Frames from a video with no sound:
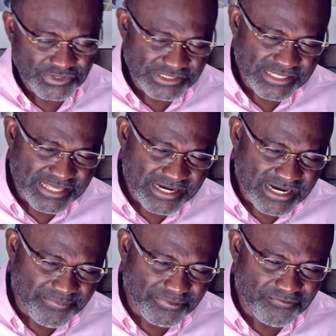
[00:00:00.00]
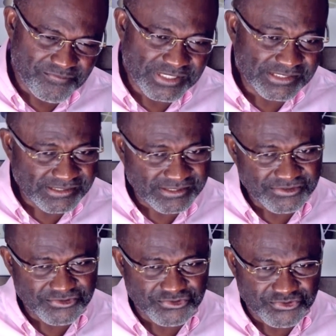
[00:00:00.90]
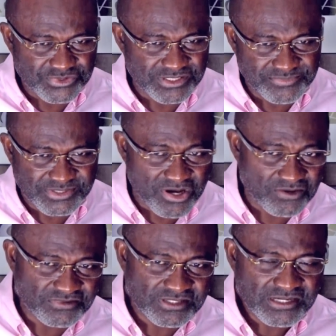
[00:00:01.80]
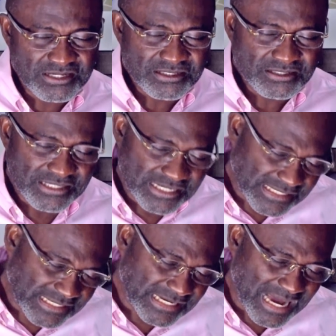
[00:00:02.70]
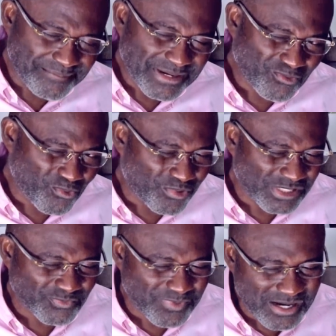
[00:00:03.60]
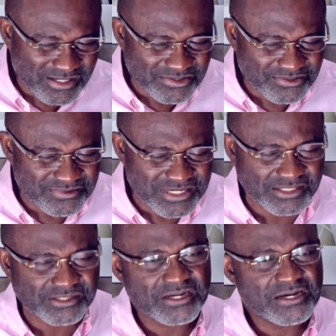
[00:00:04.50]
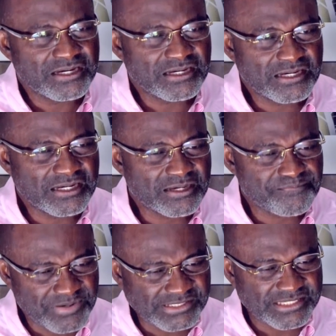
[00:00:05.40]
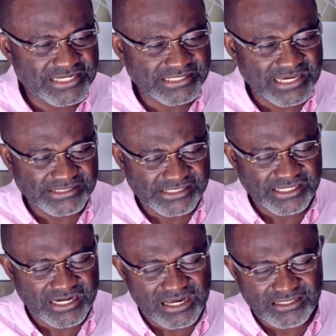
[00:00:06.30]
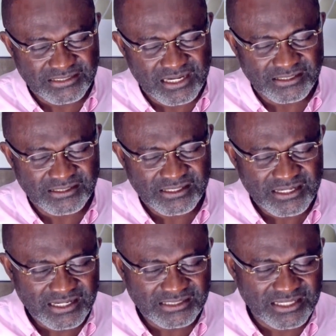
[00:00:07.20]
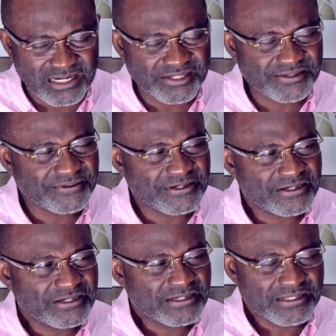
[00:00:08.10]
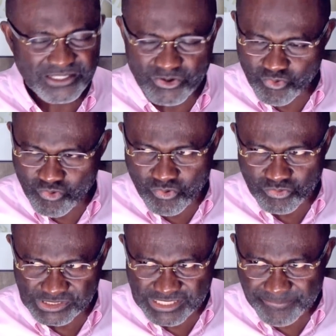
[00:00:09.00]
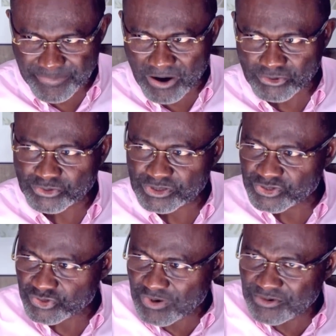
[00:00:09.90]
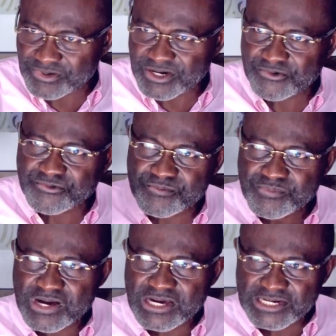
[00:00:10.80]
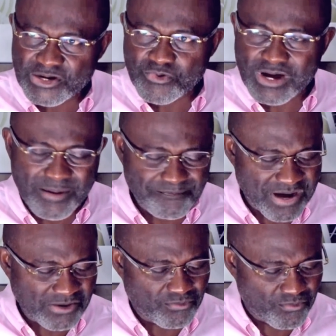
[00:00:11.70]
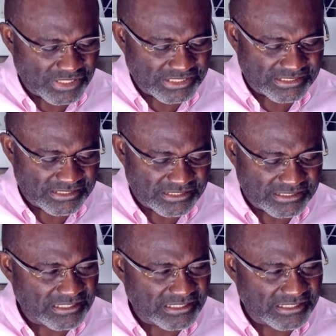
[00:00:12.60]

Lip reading: they will sit there a couple of minutes, introduce themselves. Then the Ahmed will whisper into the impersonator Sheikh Hassan Atani. They will step out into another room. They will come back with